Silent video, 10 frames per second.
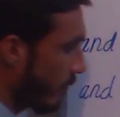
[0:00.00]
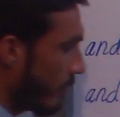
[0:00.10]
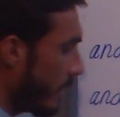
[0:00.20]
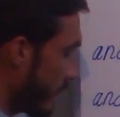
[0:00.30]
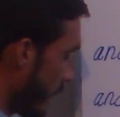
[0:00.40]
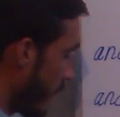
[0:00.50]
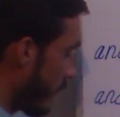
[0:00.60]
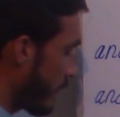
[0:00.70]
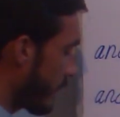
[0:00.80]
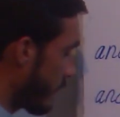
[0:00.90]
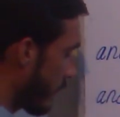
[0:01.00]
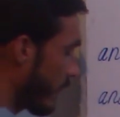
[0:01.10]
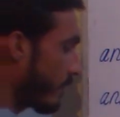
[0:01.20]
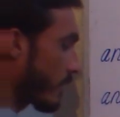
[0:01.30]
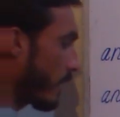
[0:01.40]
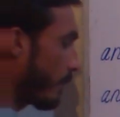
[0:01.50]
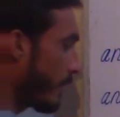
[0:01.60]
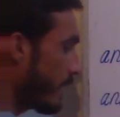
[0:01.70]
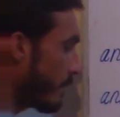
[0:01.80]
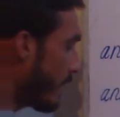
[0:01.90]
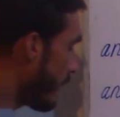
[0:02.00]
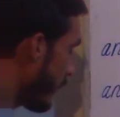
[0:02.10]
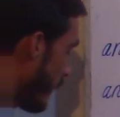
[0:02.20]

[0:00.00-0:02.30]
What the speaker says: means here it gives complete meaning,